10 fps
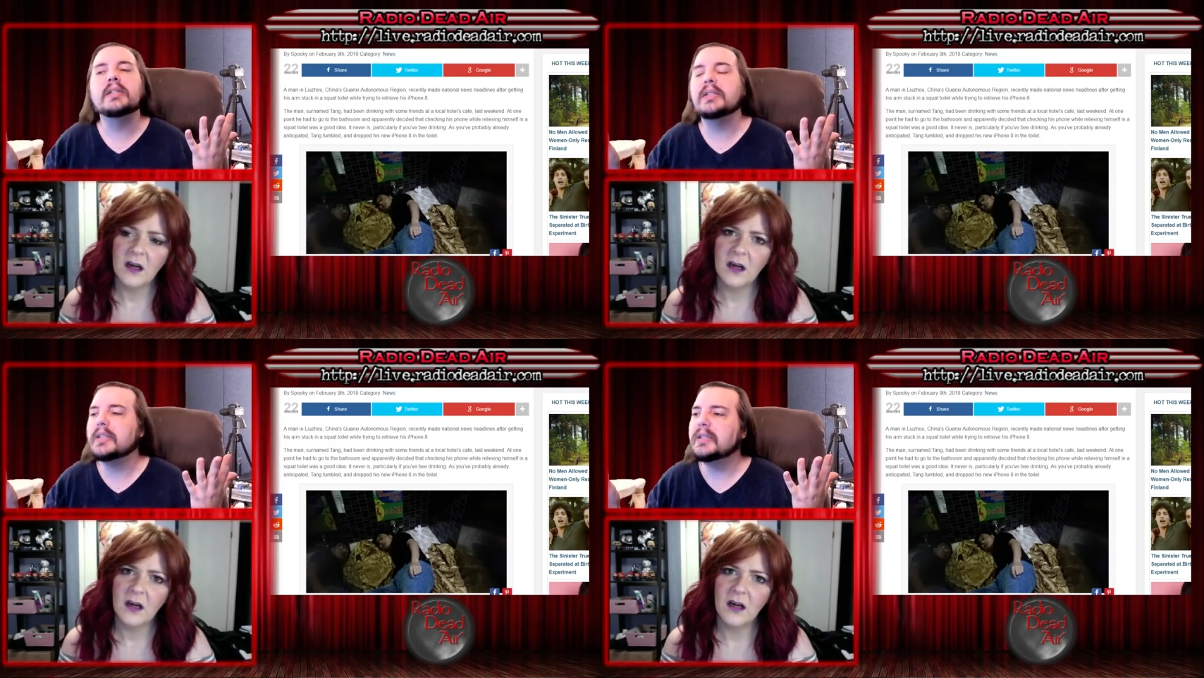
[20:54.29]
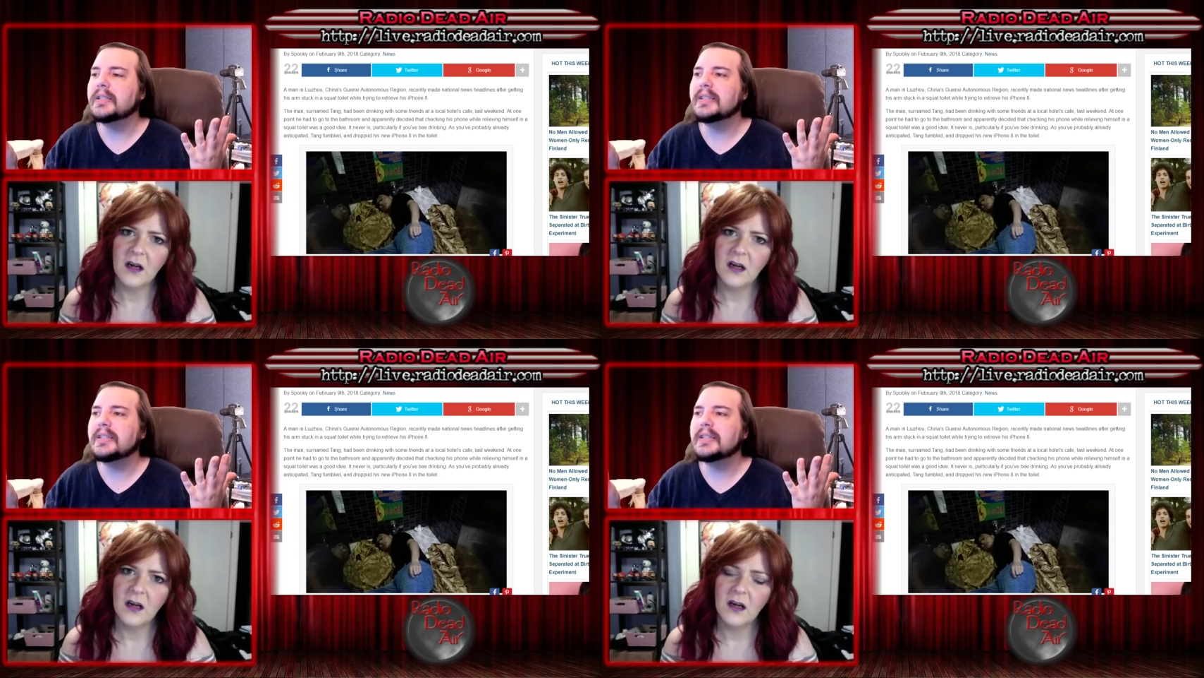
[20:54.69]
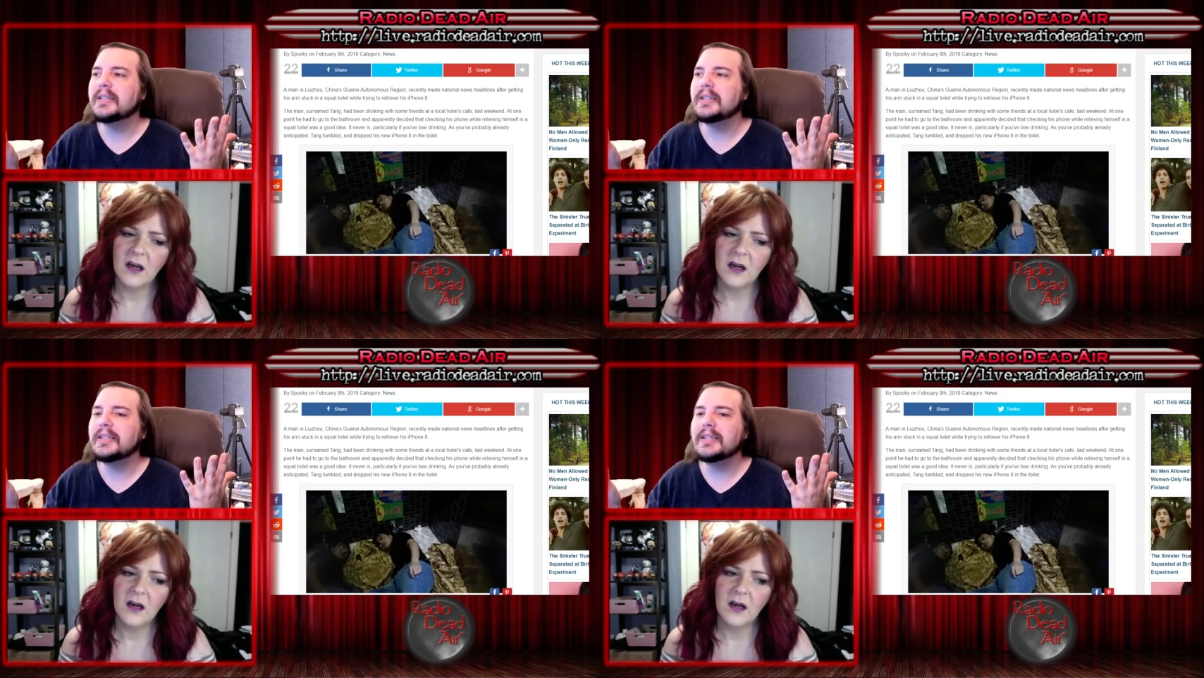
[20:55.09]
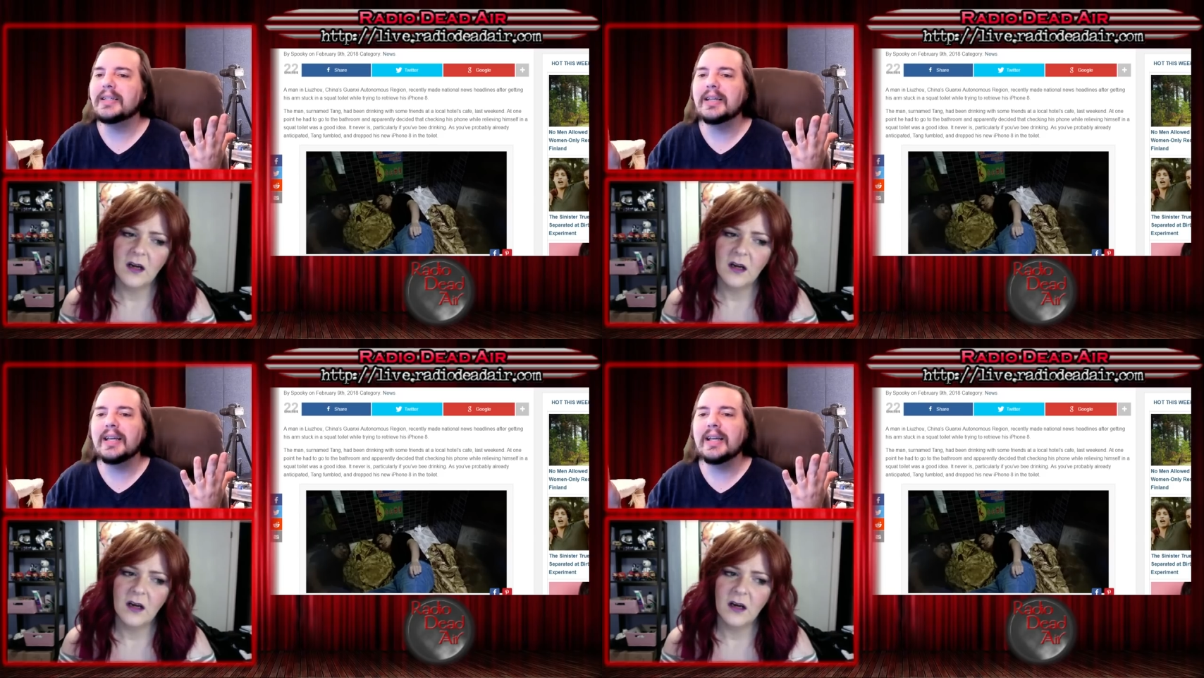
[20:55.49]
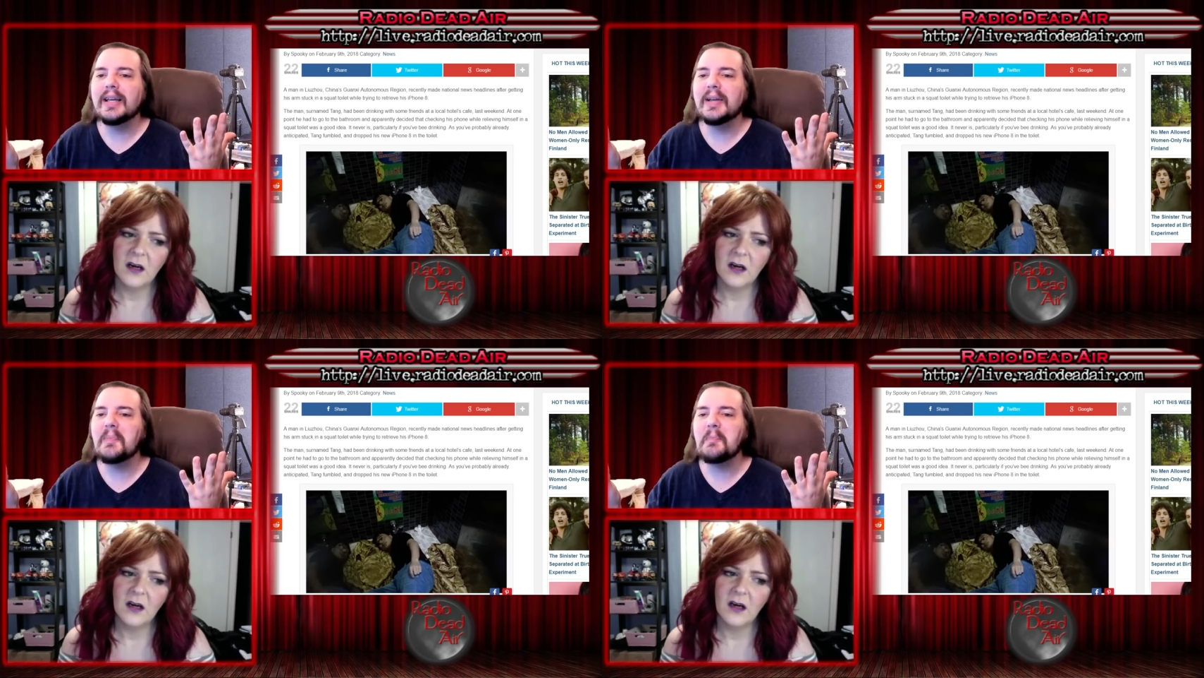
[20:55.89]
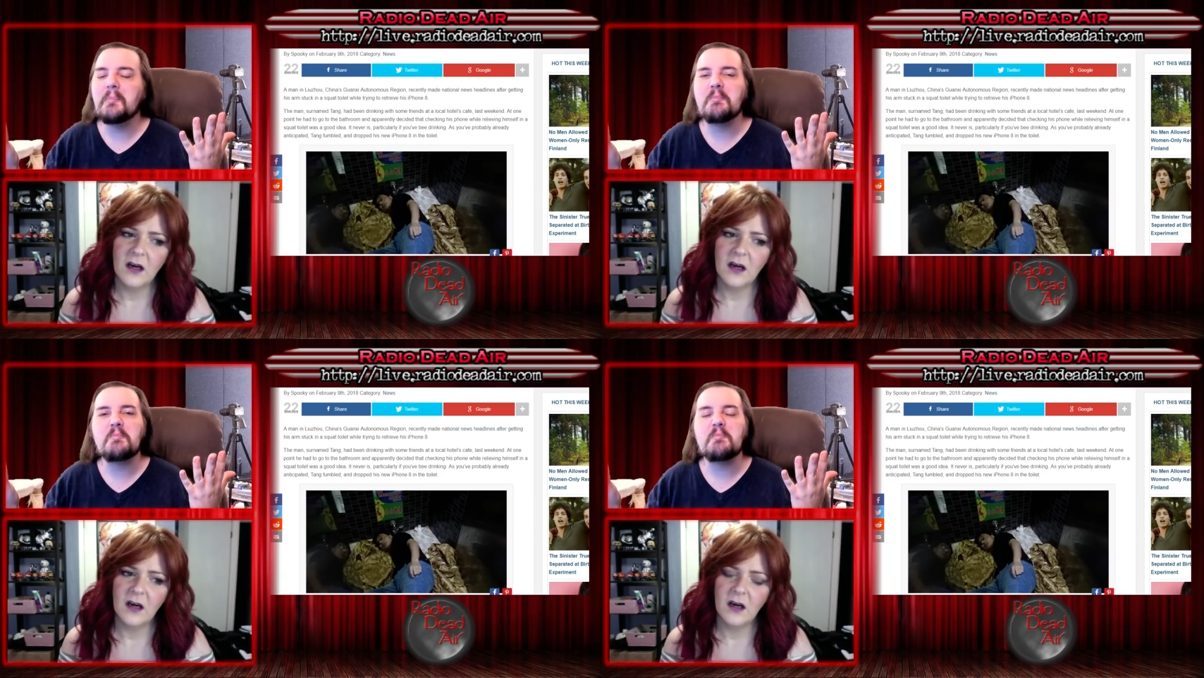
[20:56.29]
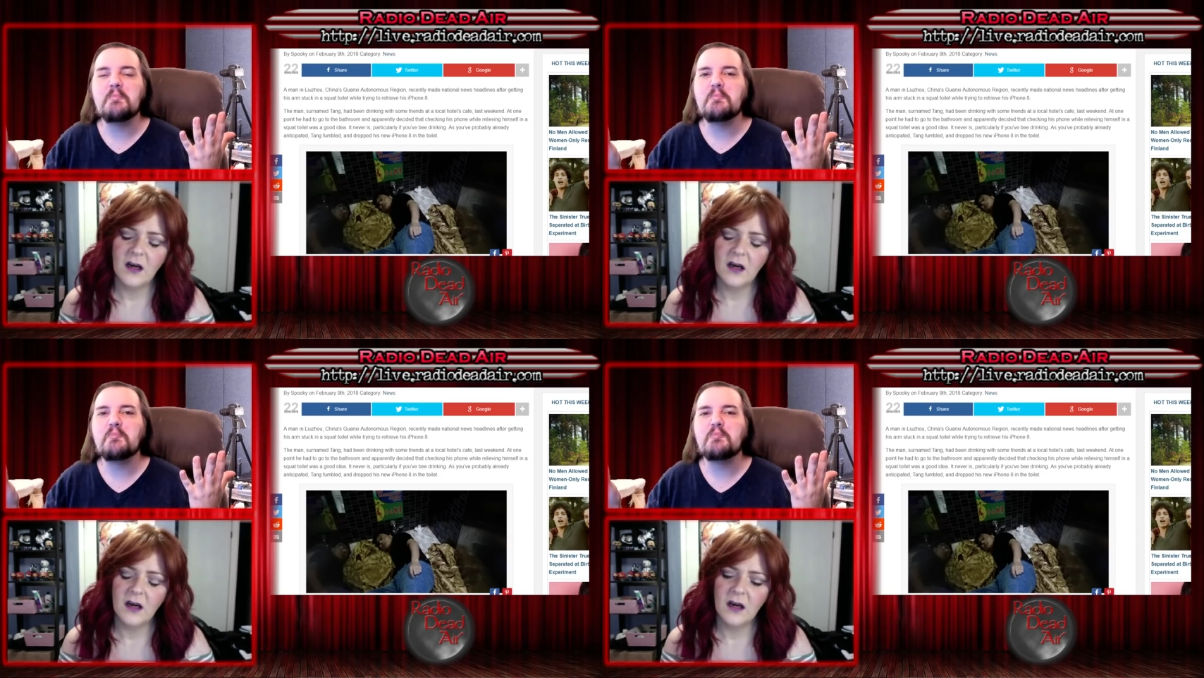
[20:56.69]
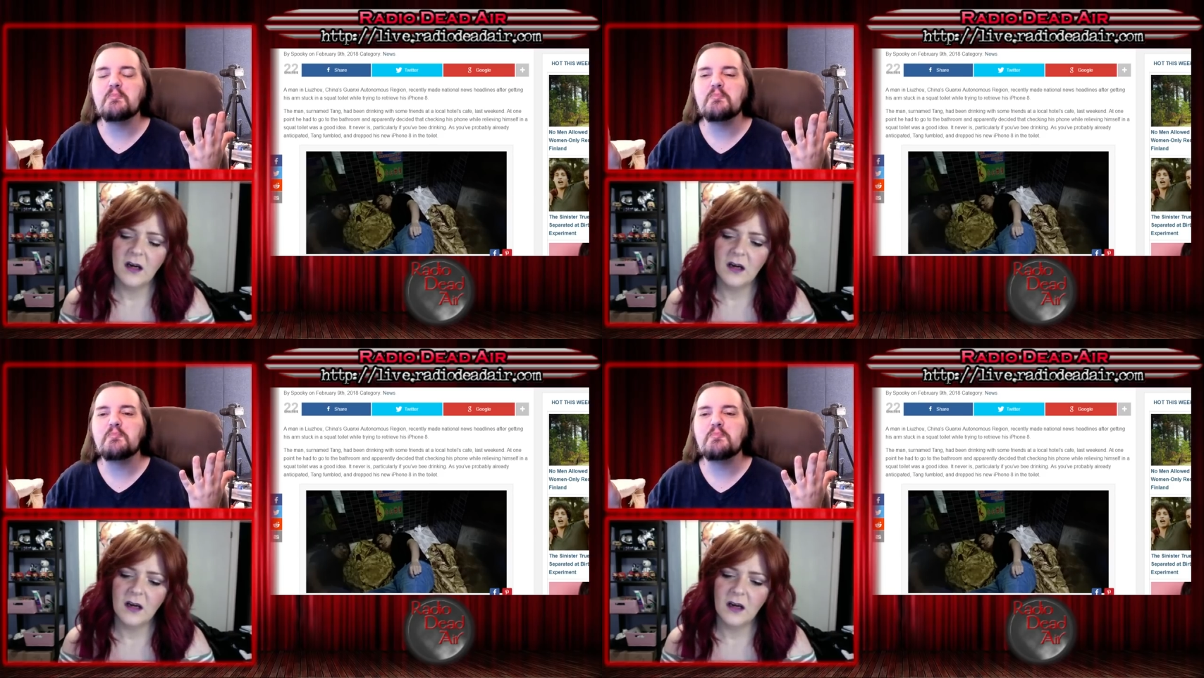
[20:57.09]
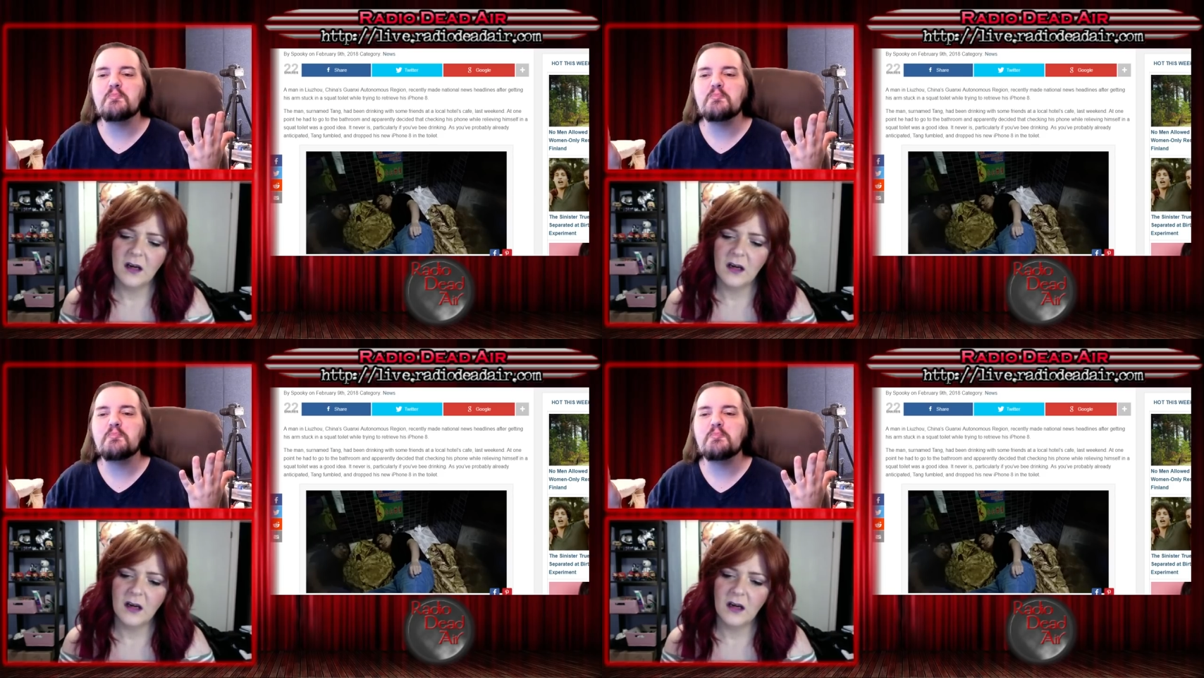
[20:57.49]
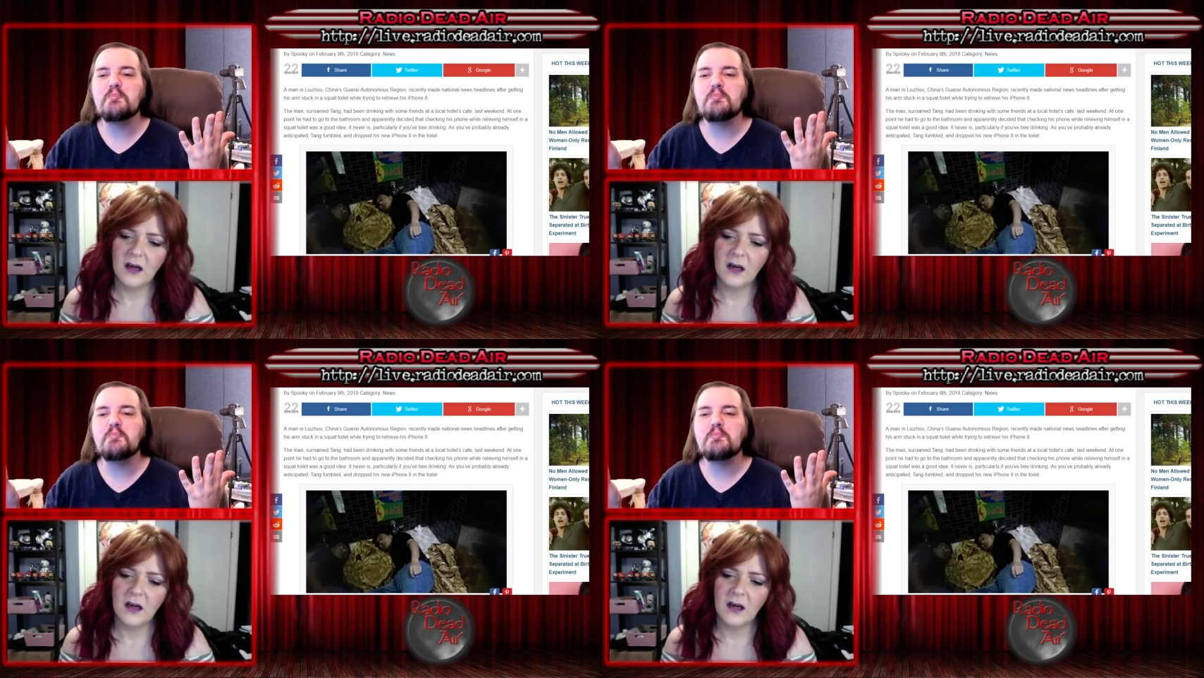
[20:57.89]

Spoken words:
[no speech]